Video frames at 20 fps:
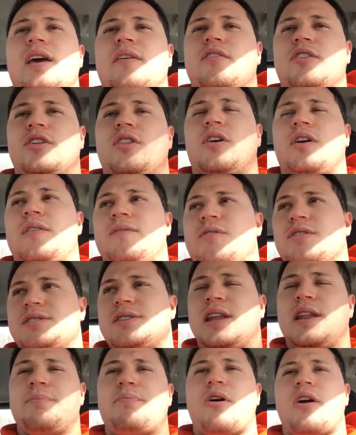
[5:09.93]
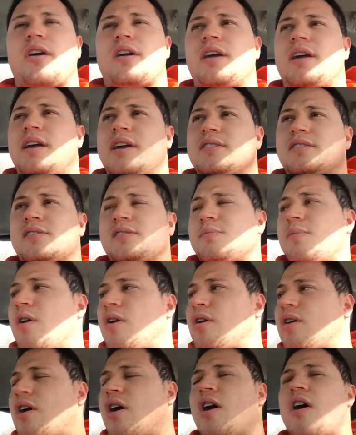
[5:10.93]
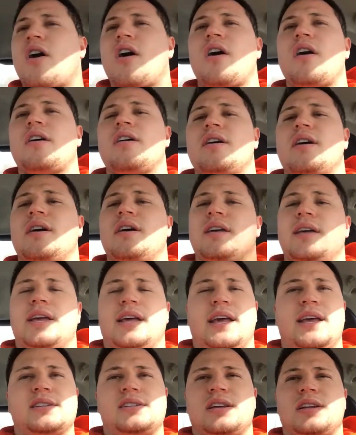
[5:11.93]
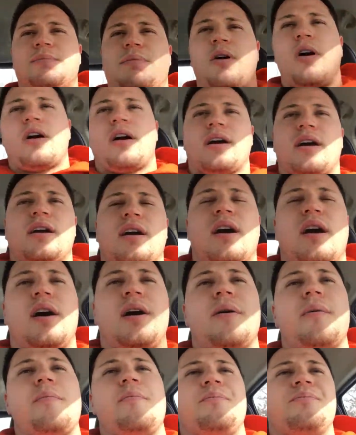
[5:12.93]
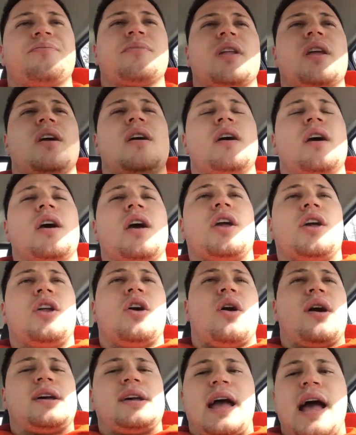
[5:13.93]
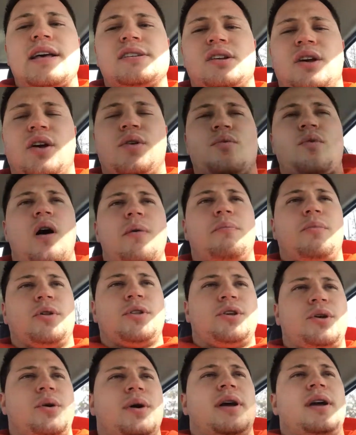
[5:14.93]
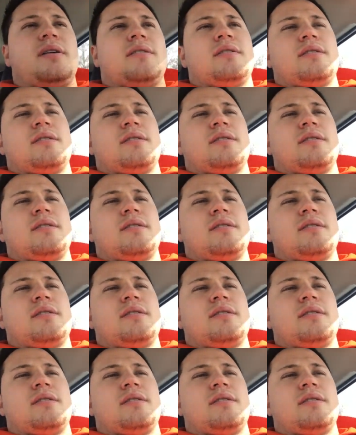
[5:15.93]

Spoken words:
If you're looking for city parking, it's a small car, easy to park. You know, it has a good rumble to it.